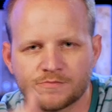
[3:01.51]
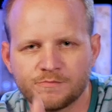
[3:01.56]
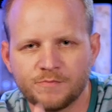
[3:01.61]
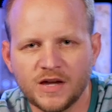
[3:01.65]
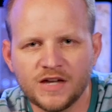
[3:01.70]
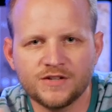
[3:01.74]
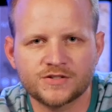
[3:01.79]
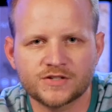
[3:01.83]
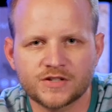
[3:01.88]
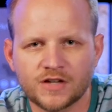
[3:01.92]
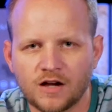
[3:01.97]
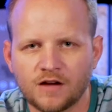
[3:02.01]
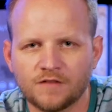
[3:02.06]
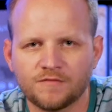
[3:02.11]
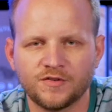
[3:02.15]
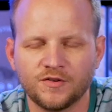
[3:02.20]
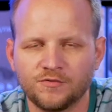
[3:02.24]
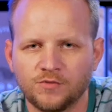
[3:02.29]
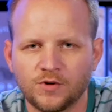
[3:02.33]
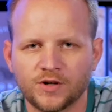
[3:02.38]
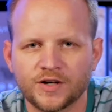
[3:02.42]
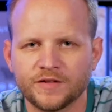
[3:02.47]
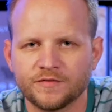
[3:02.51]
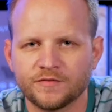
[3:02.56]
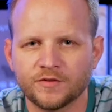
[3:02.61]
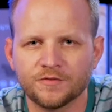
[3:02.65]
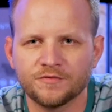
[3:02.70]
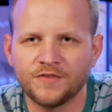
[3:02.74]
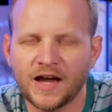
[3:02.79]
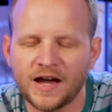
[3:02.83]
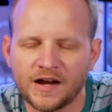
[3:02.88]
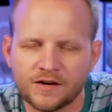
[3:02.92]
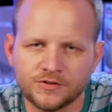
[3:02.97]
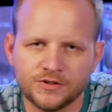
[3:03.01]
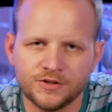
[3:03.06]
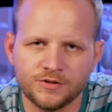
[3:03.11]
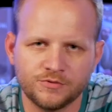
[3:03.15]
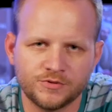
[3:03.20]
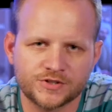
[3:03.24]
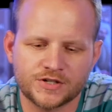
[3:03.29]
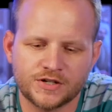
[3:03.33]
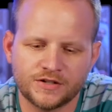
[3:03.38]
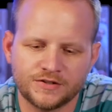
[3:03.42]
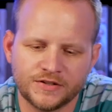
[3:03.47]
based off of whatever value
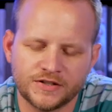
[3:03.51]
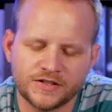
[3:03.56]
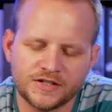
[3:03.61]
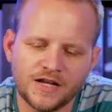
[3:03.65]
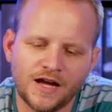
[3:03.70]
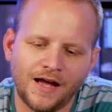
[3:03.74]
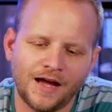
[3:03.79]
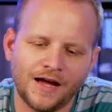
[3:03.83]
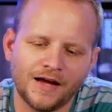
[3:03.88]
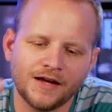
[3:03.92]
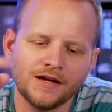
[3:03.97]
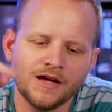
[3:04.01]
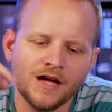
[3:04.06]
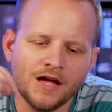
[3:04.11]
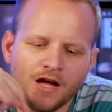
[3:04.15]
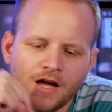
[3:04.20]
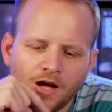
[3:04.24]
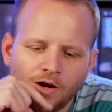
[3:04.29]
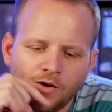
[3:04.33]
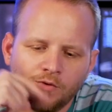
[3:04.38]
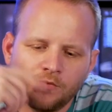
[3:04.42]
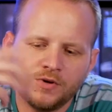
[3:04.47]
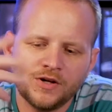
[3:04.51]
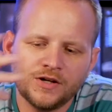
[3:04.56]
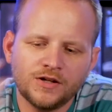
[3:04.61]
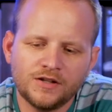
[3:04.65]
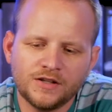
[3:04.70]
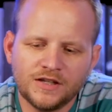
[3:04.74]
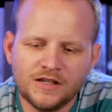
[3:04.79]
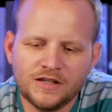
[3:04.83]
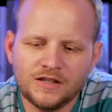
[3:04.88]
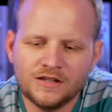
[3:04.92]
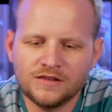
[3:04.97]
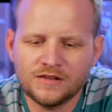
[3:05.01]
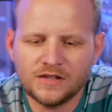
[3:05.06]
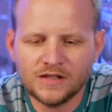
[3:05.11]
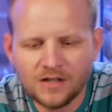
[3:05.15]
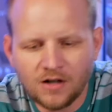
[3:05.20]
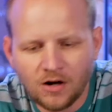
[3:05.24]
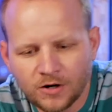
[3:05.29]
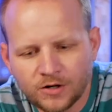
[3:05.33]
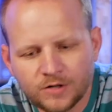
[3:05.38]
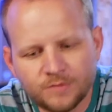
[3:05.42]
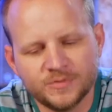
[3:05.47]
was on the die. Well, in
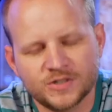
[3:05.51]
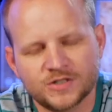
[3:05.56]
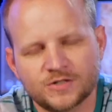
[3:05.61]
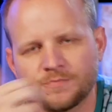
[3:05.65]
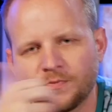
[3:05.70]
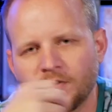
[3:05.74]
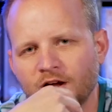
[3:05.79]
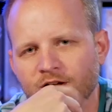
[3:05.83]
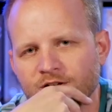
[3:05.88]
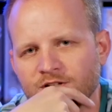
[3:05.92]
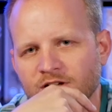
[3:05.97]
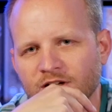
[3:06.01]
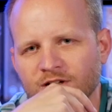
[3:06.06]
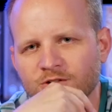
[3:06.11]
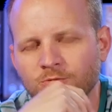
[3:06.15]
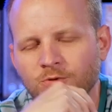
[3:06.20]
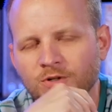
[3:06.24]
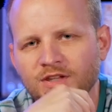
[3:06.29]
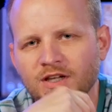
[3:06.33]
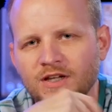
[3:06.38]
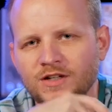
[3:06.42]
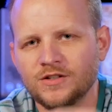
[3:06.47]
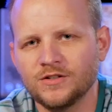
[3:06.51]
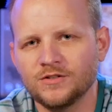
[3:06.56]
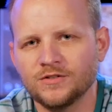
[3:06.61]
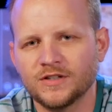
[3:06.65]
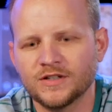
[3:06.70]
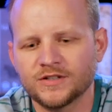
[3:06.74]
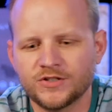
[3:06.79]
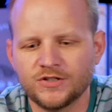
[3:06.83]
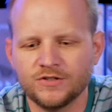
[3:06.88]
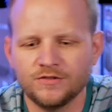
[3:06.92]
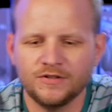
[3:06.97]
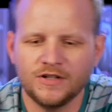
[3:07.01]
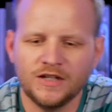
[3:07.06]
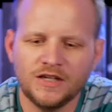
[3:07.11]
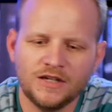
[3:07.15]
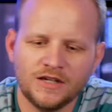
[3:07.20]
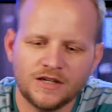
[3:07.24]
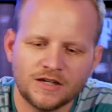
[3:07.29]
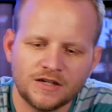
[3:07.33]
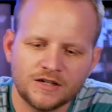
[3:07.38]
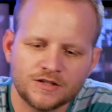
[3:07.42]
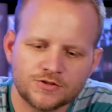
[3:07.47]
the Artemis Project, what they do that's
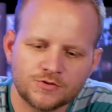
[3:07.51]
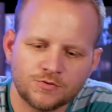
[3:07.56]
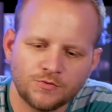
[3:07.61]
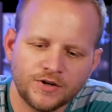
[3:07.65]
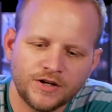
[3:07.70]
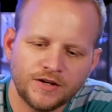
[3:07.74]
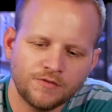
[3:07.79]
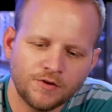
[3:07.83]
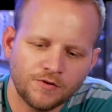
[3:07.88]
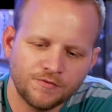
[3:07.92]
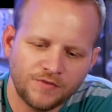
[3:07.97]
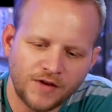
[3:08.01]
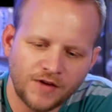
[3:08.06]
unique is whatever